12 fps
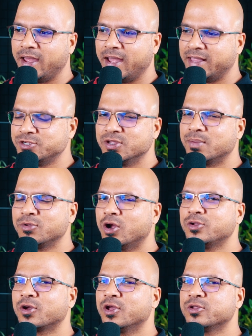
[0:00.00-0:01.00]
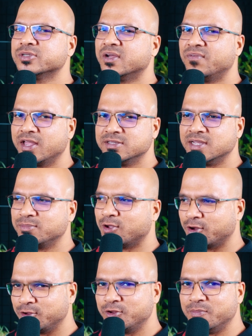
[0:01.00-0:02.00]
And actually, I'm not talking to someone else. I'm
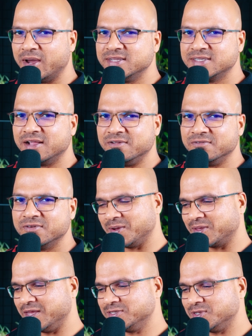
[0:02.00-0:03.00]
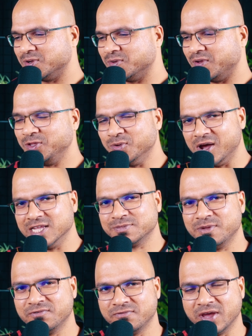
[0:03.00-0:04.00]
talking to myself. Okay, so when you
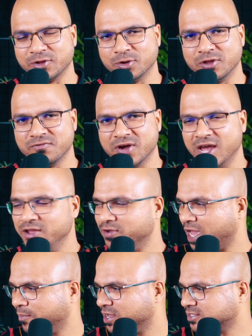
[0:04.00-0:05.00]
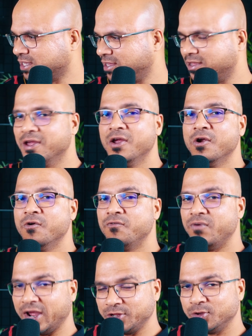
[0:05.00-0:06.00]
ask me factorial of five, I'm asking
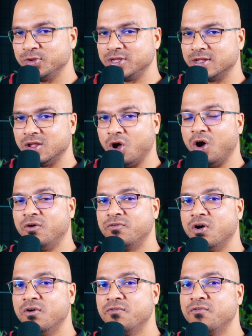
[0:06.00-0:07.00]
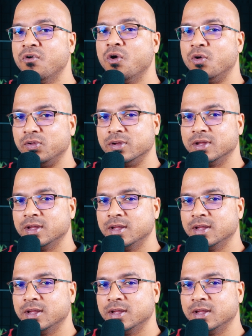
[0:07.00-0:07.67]
factorial of four.